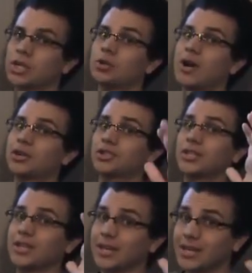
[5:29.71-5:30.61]
you're
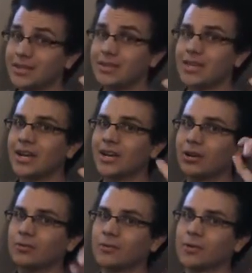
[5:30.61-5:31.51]
actually in
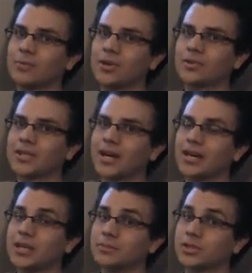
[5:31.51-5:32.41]
there for an amount of
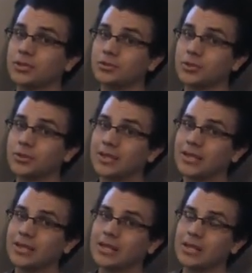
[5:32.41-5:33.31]
time, so you
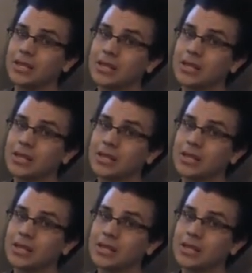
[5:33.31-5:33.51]
can